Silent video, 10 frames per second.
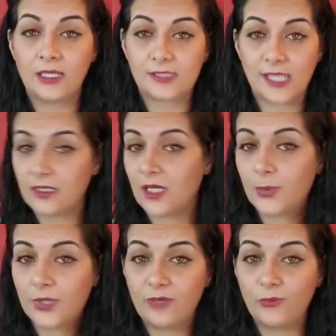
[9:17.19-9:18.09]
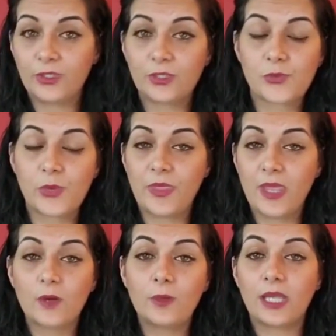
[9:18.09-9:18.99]
take a couple of infidels with
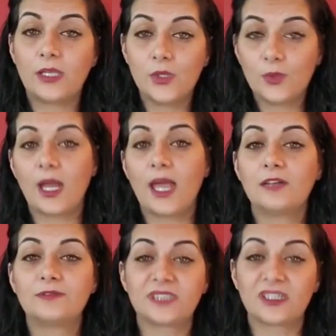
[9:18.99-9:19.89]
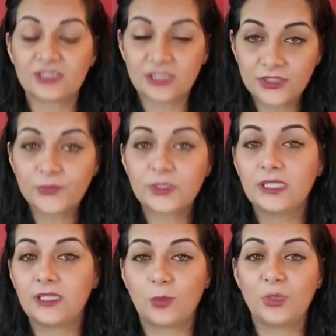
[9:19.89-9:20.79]
you, and you have
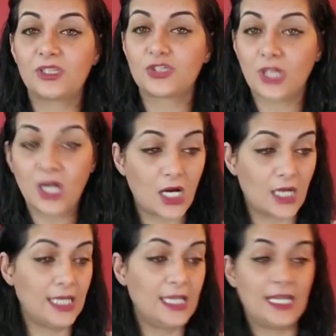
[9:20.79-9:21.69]
successfully committed jihad